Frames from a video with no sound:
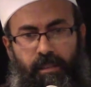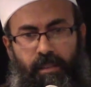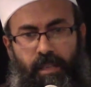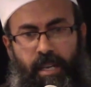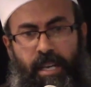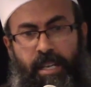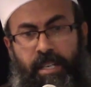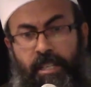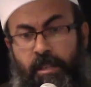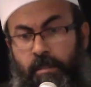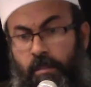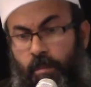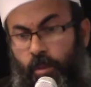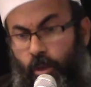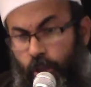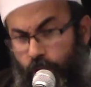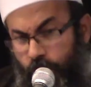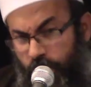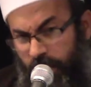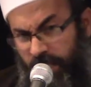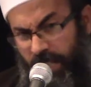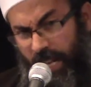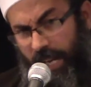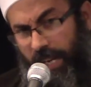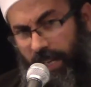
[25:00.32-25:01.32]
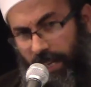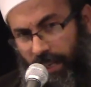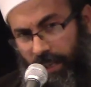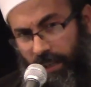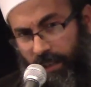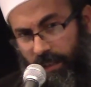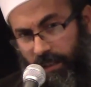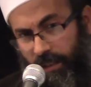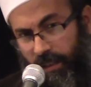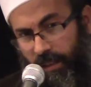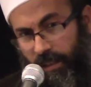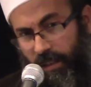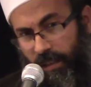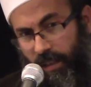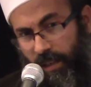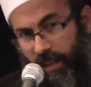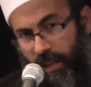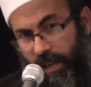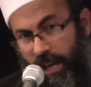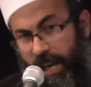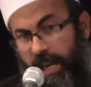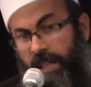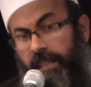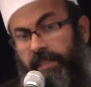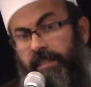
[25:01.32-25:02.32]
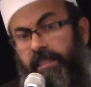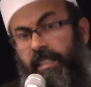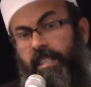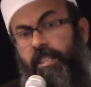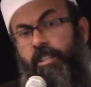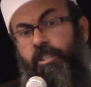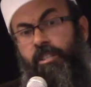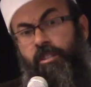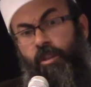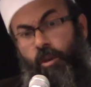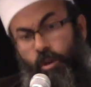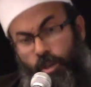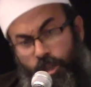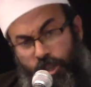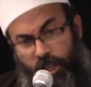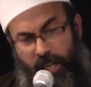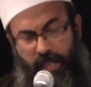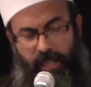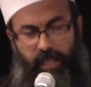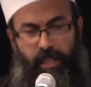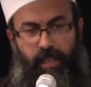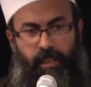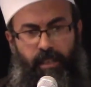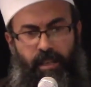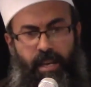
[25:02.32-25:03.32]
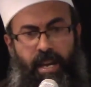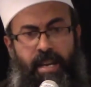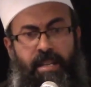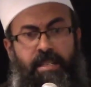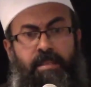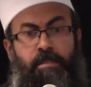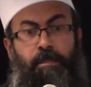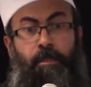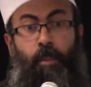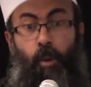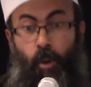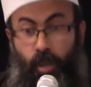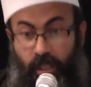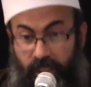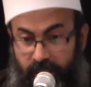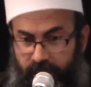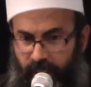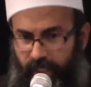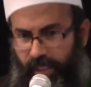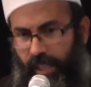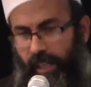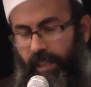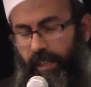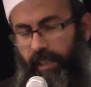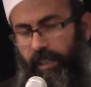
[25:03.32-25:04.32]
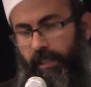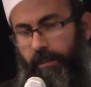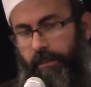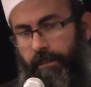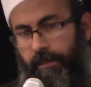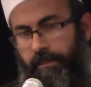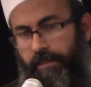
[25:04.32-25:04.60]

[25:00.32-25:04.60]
and emotionally and socially and politically,